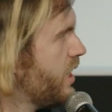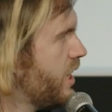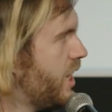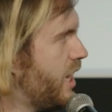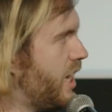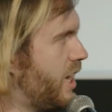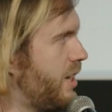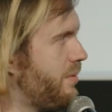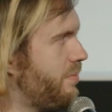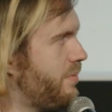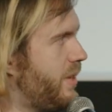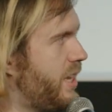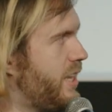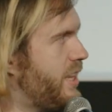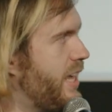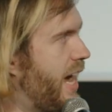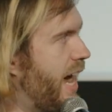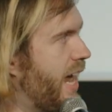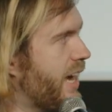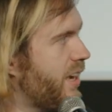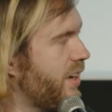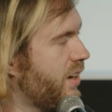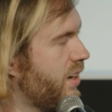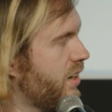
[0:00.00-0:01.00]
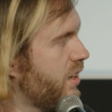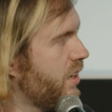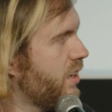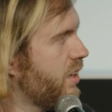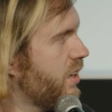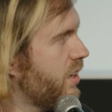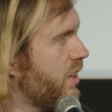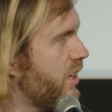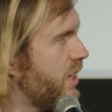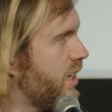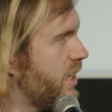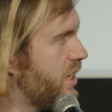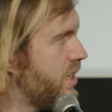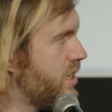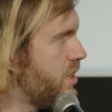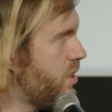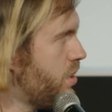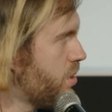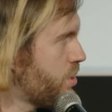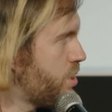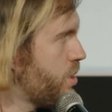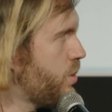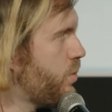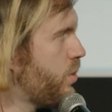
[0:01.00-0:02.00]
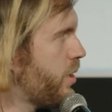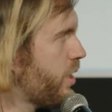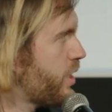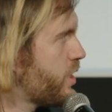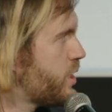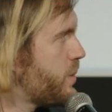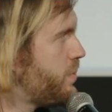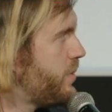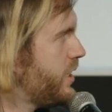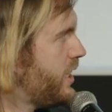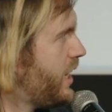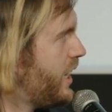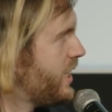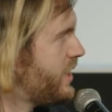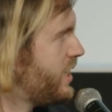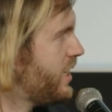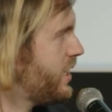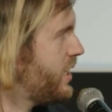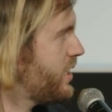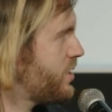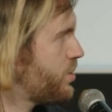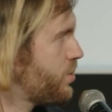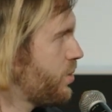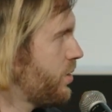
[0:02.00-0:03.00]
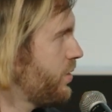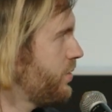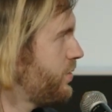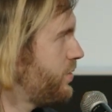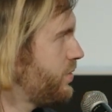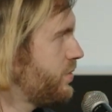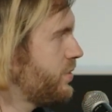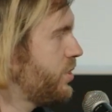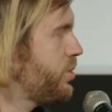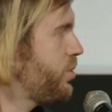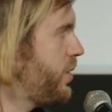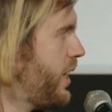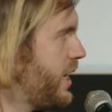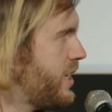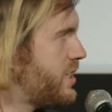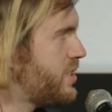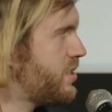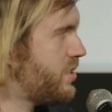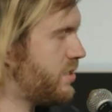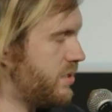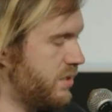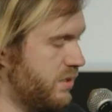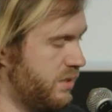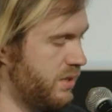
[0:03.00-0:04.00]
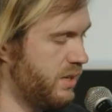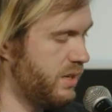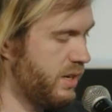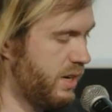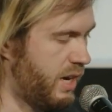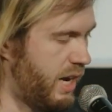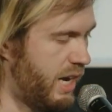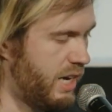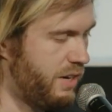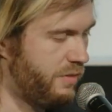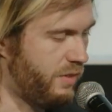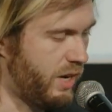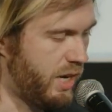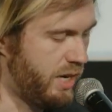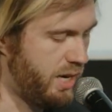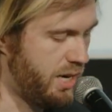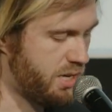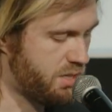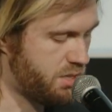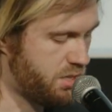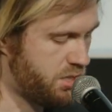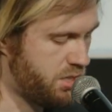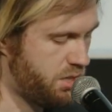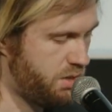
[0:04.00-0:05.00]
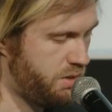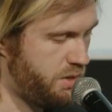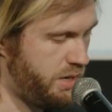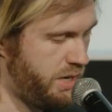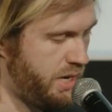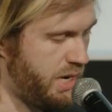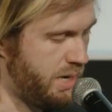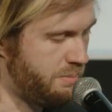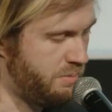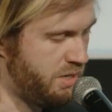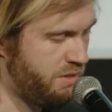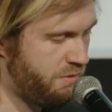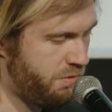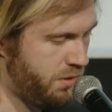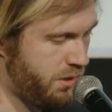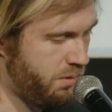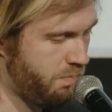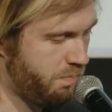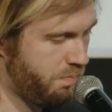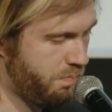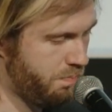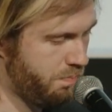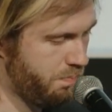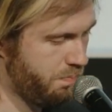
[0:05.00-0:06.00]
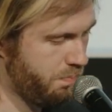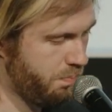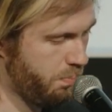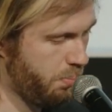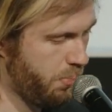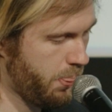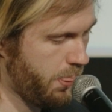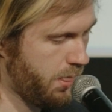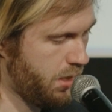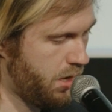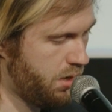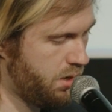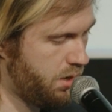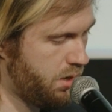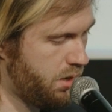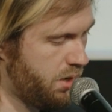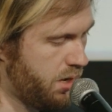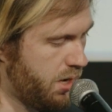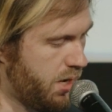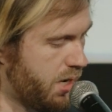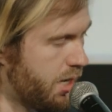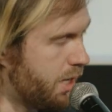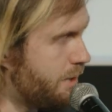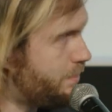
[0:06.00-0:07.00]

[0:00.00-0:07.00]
Um, and that uh, also works, but I think it sort of creates kind of unnecessary MEV.